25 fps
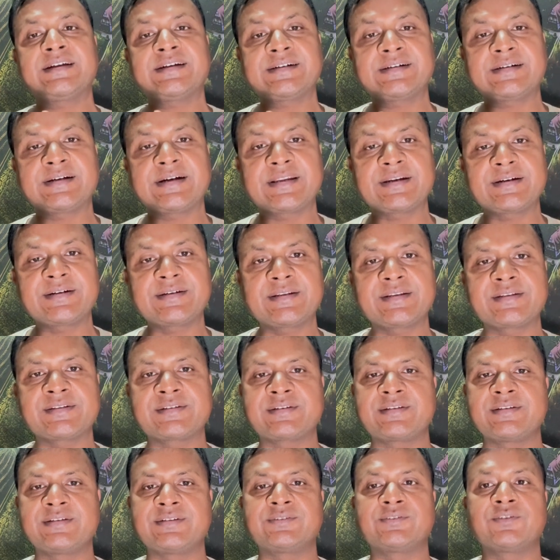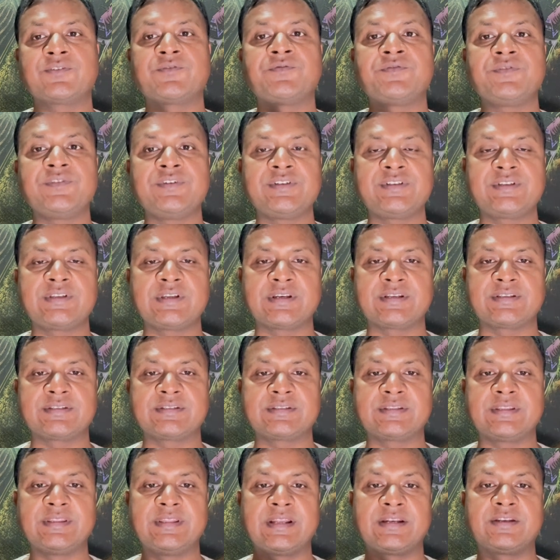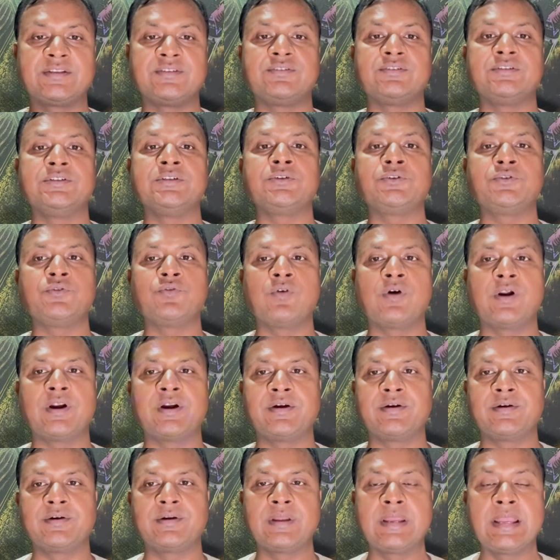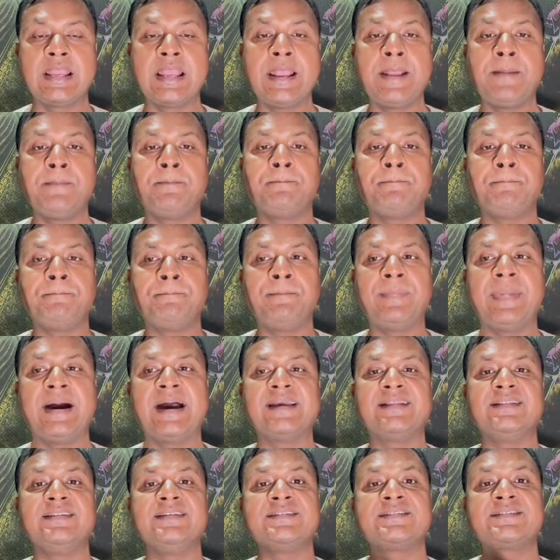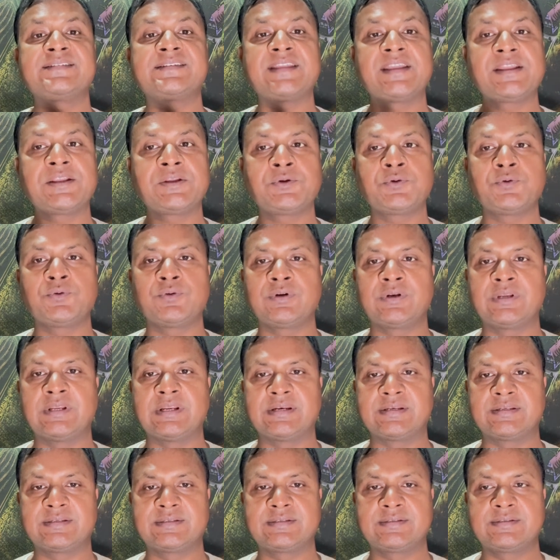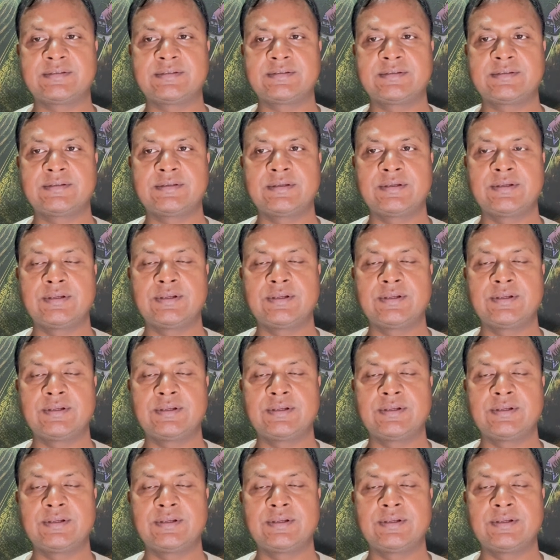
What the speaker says: characteristics or features that is required by the stakeholders.